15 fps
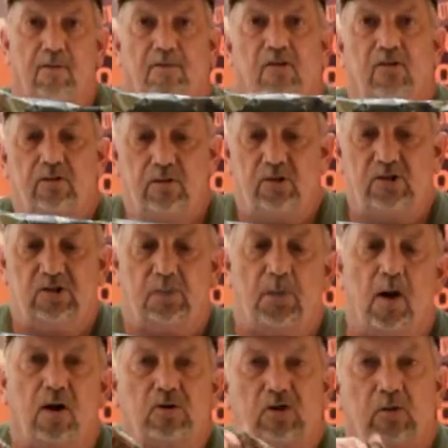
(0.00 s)
have this. This is a
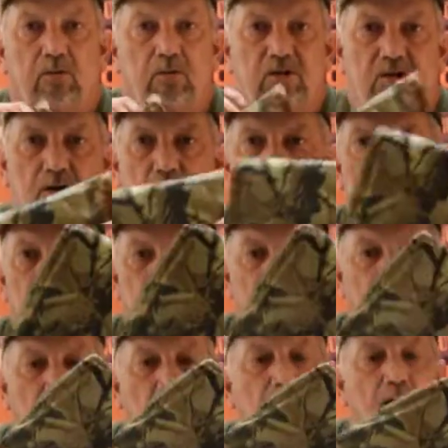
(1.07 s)
poncho. This is offered up
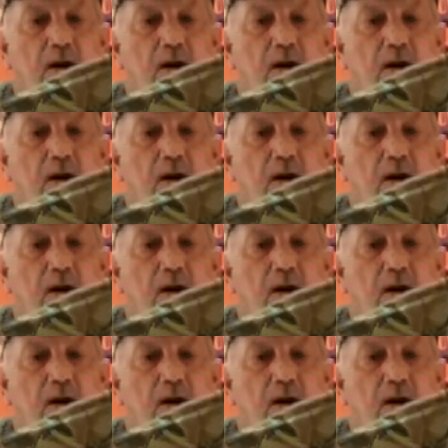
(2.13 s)
by